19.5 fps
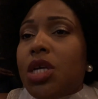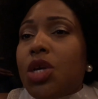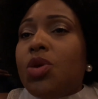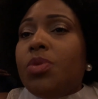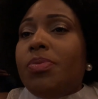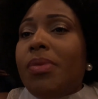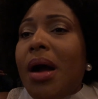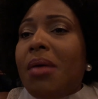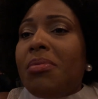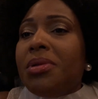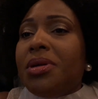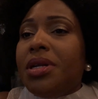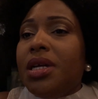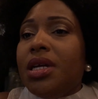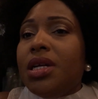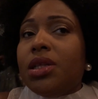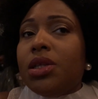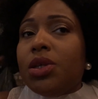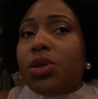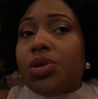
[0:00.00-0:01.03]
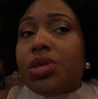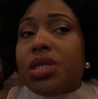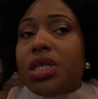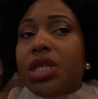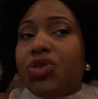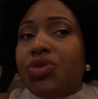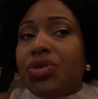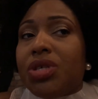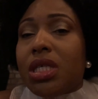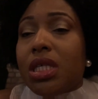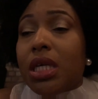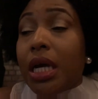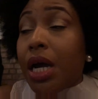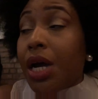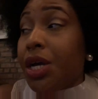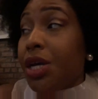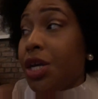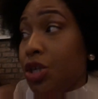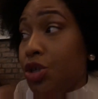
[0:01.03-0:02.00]
so you probably need a little citrus to
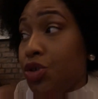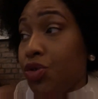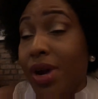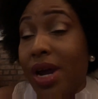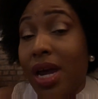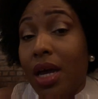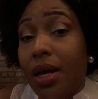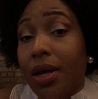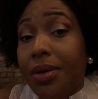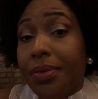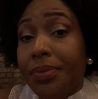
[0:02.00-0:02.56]
cut your drink.